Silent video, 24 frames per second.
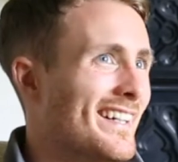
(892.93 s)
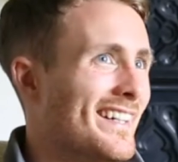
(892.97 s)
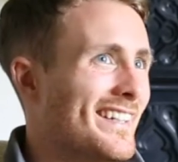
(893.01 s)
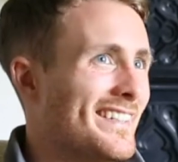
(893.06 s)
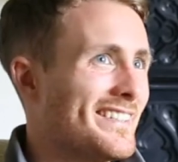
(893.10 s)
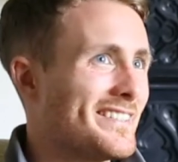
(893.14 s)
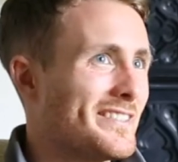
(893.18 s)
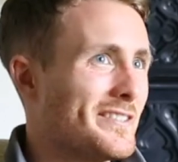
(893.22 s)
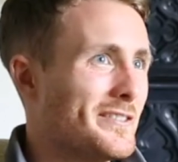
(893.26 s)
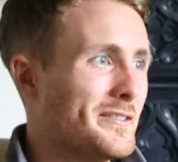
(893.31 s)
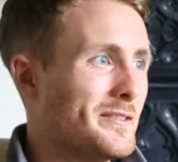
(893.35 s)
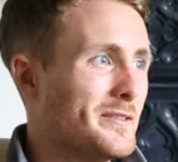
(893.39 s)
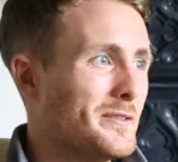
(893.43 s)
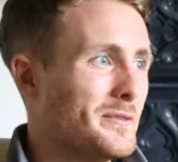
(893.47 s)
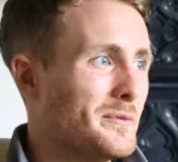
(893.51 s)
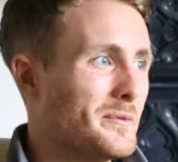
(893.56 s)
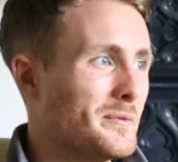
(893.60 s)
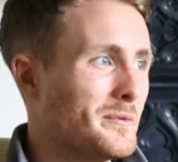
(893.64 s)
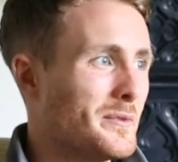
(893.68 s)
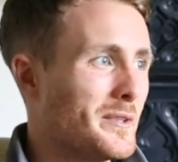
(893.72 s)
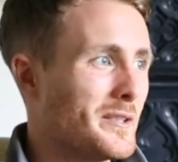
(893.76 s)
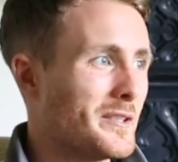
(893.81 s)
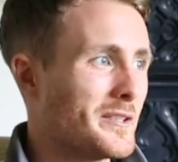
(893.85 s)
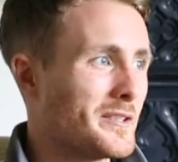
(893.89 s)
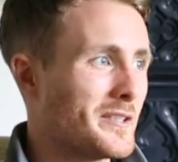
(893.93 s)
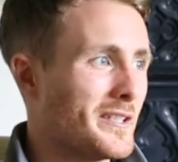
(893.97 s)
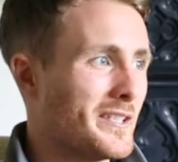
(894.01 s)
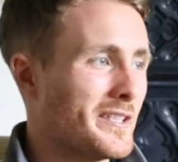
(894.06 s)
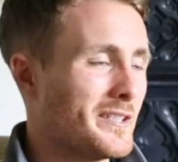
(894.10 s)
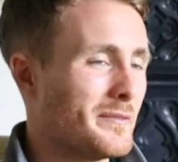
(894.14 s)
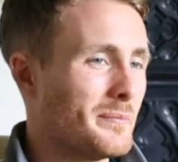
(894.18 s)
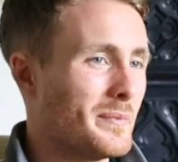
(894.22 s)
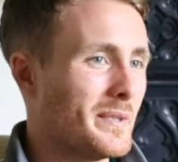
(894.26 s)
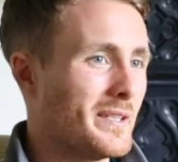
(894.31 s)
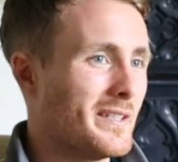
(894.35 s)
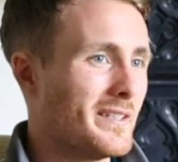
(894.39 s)
So we're trying
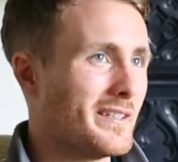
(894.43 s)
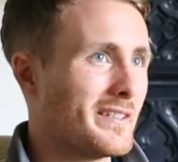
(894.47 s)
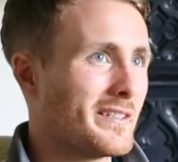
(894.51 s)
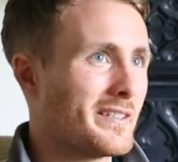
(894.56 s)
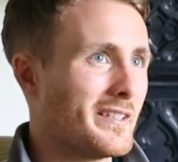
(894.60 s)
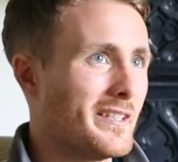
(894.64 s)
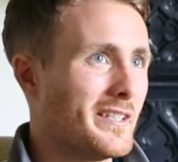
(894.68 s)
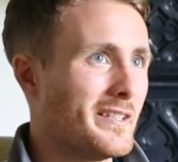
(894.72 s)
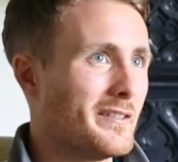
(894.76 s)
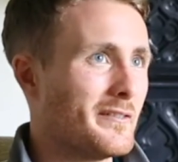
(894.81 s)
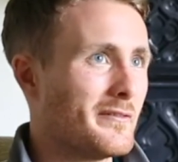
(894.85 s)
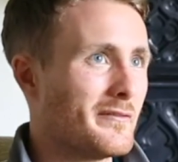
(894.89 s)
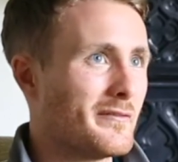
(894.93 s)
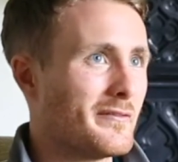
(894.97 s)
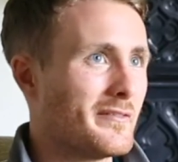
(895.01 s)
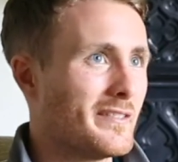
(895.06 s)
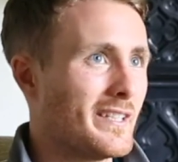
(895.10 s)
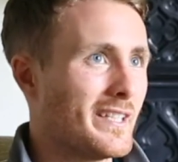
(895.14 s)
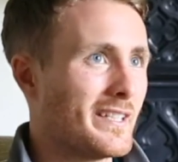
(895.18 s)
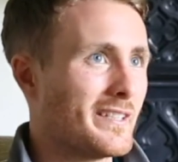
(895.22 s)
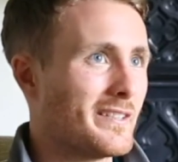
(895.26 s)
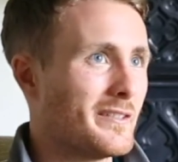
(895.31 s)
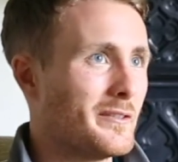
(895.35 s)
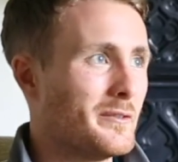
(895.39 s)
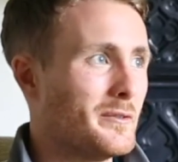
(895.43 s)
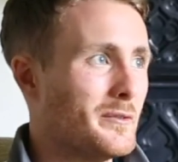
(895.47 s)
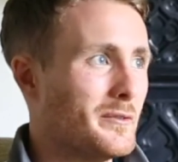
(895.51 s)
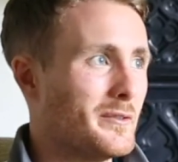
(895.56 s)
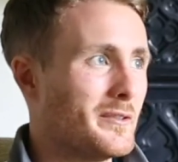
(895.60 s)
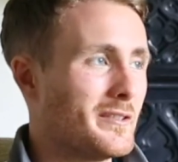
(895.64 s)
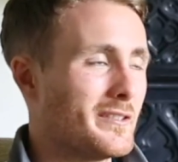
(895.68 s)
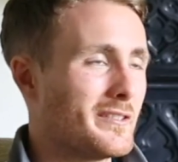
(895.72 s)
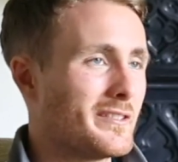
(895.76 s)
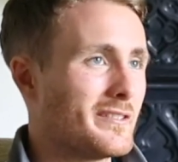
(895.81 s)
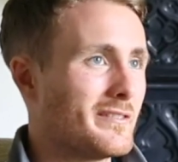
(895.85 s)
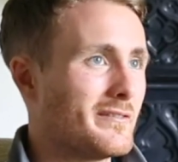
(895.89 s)
to build kind of like the
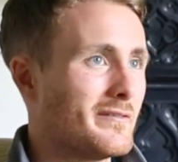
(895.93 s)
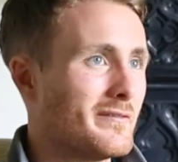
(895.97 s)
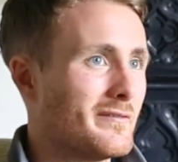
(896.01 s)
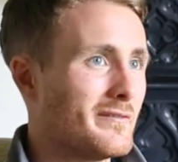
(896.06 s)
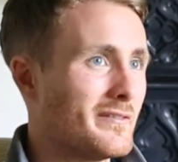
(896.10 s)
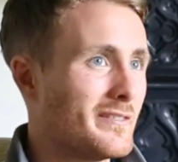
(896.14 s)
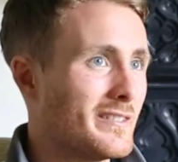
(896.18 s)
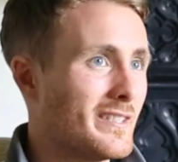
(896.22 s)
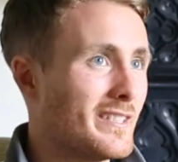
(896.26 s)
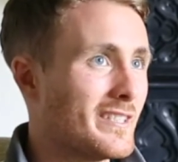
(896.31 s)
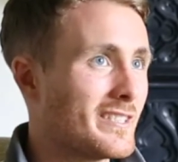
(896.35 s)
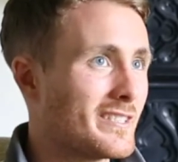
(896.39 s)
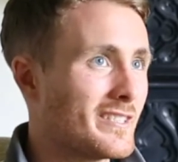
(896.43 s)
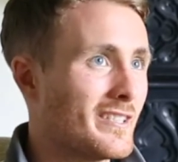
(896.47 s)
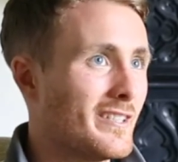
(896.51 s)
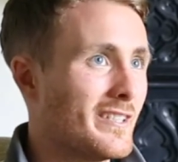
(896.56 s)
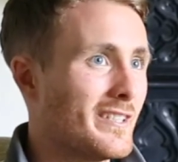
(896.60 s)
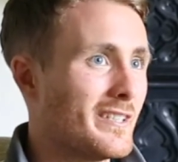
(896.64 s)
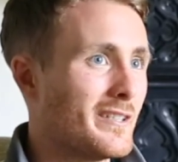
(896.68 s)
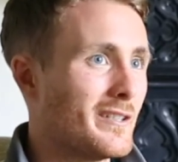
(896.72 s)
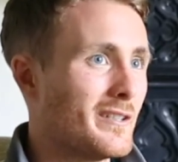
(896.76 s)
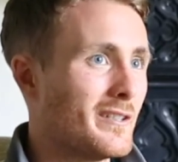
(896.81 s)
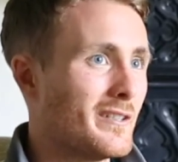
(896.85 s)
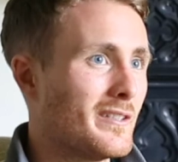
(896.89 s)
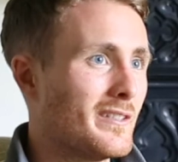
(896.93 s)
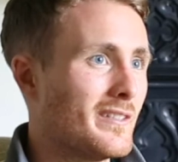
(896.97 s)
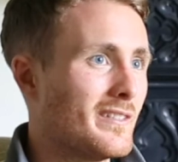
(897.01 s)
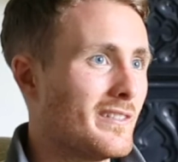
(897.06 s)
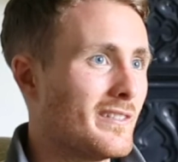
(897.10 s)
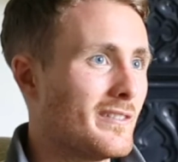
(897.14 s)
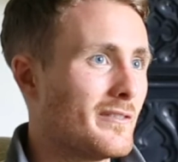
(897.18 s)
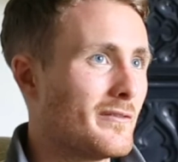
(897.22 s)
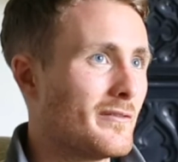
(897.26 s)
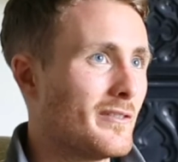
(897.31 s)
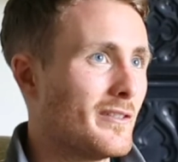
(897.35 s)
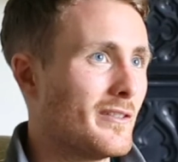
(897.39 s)
whole cycle
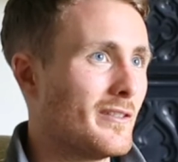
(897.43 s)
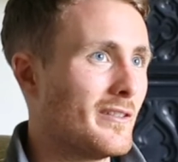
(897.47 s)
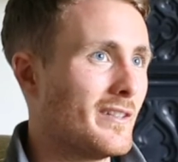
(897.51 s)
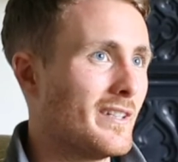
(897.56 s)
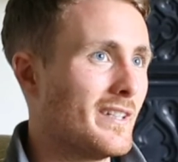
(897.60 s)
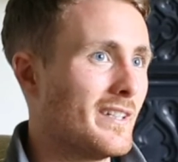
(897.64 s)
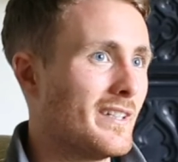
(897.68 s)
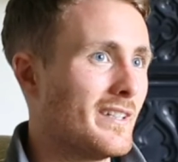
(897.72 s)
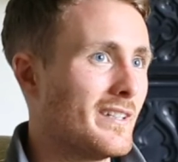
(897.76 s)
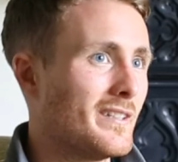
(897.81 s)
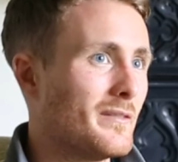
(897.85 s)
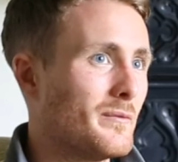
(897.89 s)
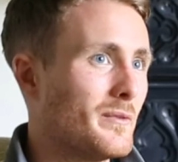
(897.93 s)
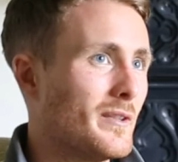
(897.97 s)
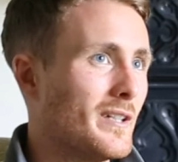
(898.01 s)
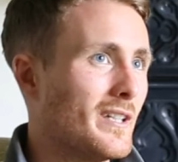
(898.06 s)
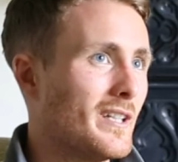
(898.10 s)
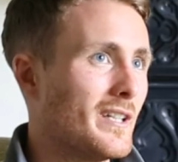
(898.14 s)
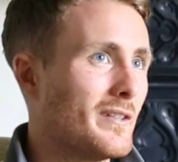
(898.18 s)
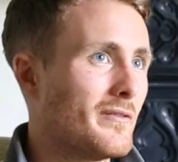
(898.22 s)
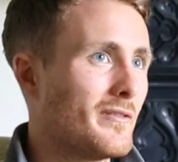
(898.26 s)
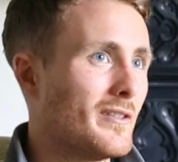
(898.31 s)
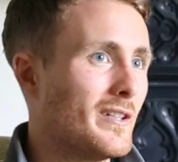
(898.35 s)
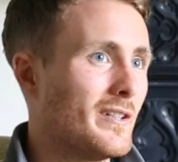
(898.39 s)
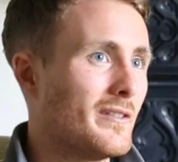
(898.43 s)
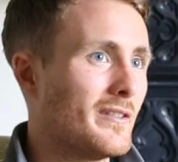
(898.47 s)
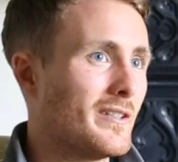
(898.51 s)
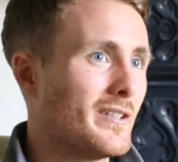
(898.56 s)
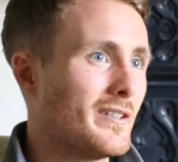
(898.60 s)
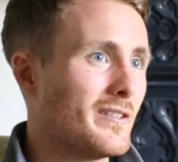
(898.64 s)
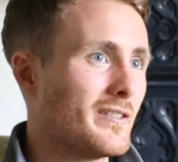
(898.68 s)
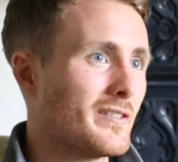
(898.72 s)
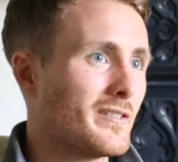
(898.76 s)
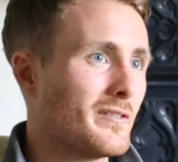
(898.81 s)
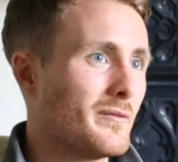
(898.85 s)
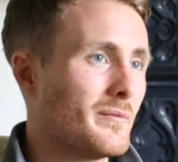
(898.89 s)
for the wildlife around
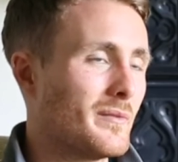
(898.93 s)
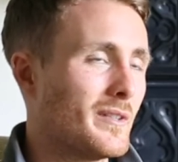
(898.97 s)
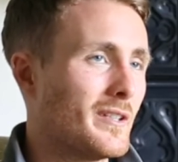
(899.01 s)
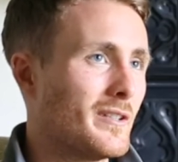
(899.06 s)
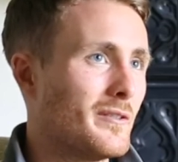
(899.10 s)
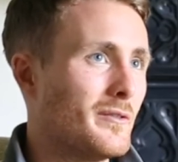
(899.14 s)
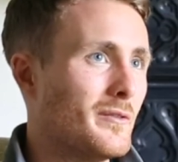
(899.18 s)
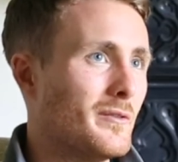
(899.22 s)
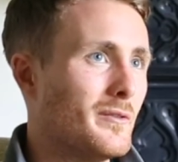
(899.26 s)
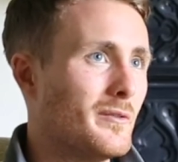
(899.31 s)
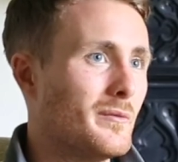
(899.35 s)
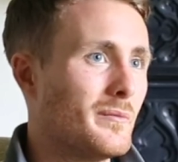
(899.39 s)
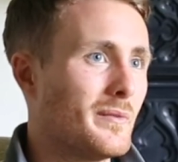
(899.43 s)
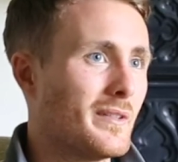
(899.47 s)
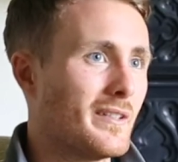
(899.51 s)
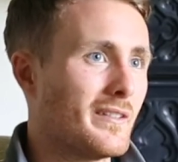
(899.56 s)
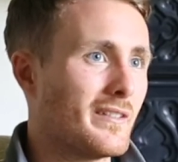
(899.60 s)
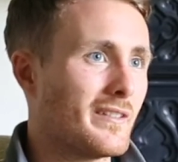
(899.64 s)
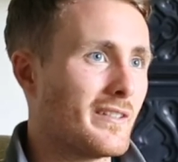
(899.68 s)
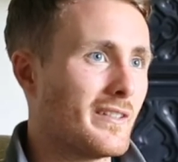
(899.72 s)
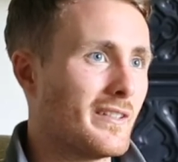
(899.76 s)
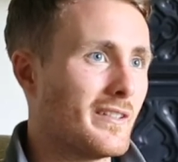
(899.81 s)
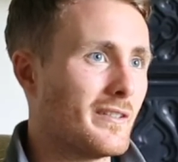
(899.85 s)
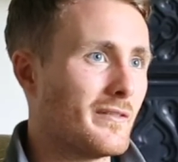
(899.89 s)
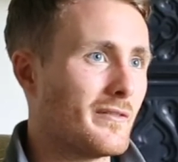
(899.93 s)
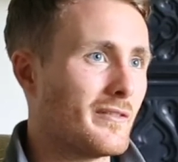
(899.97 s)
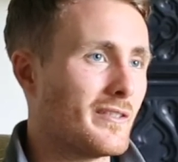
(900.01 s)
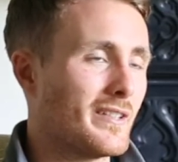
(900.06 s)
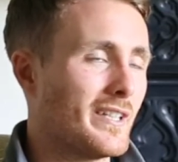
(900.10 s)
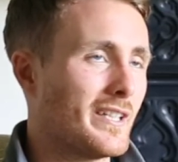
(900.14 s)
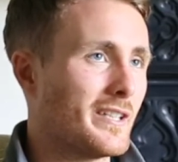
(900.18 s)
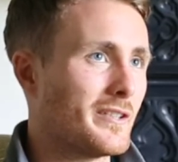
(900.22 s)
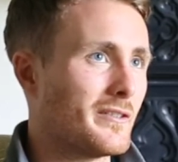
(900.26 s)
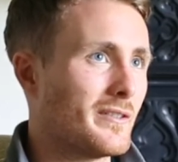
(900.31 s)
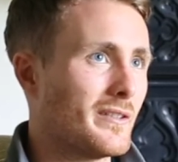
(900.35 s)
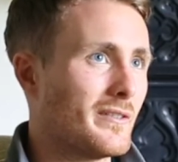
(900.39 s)
here, a home and kind of
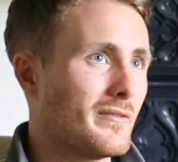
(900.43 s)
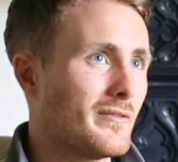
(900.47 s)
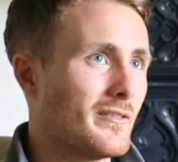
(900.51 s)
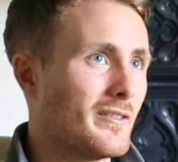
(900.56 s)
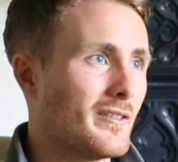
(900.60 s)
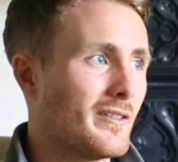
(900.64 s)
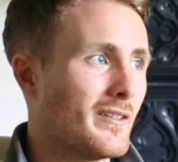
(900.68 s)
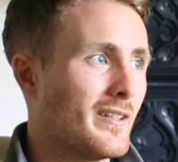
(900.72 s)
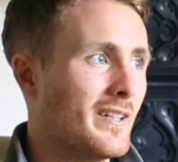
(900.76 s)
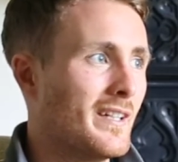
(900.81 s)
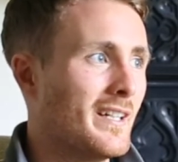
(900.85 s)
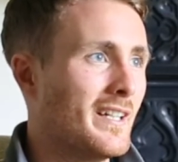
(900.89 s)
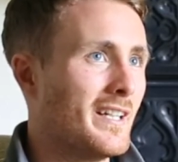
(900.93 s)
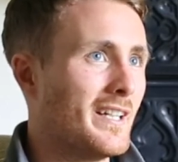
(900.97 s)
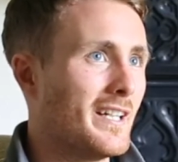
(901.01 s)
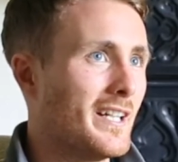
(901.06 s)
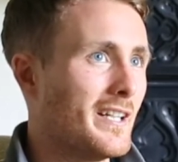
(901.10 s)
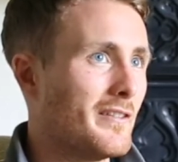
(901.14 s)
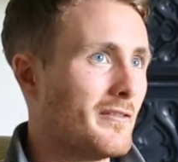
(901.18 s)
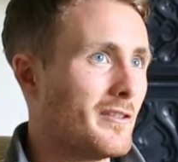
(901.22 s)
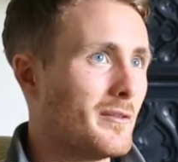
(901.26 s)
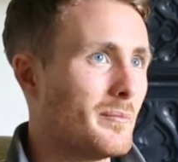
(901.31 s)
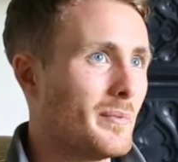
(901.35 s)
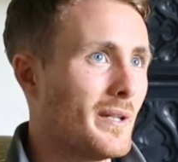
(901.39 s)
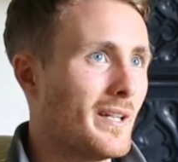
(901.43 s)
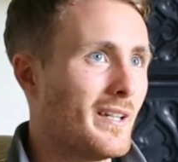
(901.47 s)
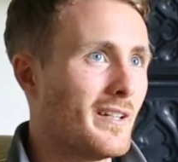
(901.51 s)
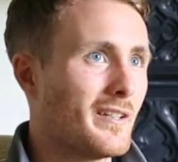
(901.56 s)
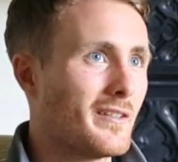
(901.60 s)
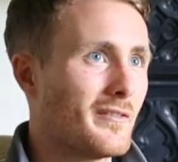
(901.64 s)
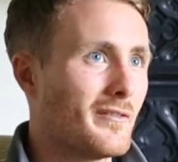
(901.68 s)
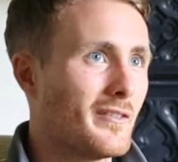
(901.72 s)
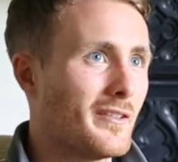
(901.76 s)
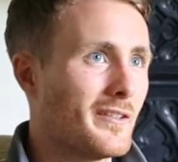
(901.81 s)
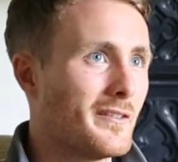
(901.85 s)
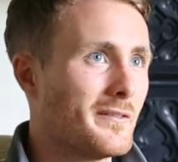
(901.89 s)
sanctuary for every part
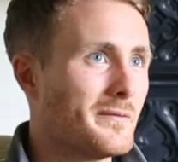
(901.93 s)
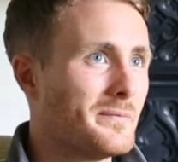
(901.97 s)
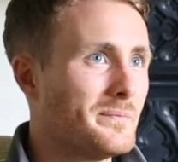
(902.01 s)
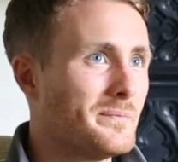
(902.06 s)
of it.